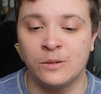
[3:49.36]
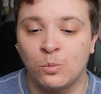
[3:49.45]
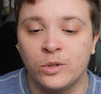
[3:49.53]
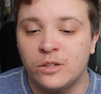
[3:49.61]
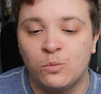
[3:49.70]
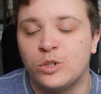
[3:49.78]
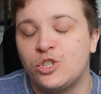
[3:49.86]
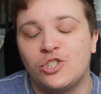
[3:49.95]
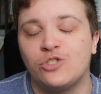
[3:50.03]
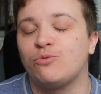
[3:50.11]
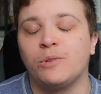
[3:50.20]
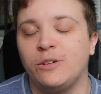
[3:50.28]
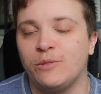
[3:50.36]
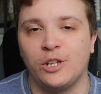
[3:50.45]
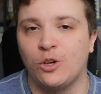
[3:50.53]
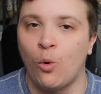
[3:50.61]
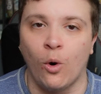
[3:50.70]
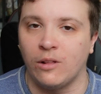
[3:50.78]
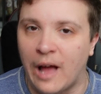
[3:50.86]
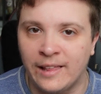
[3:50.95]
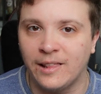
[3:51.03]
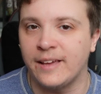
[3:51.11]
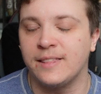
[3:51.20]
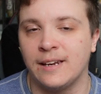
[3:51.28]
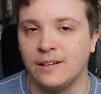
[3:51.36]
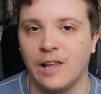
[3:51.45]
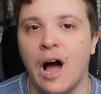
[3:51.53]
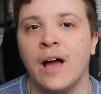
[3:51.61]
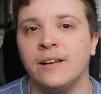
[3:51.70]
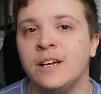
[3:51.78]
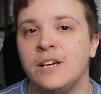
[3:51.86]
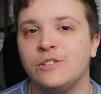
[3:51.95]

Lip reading: which is just really, really cool. I like that a lot.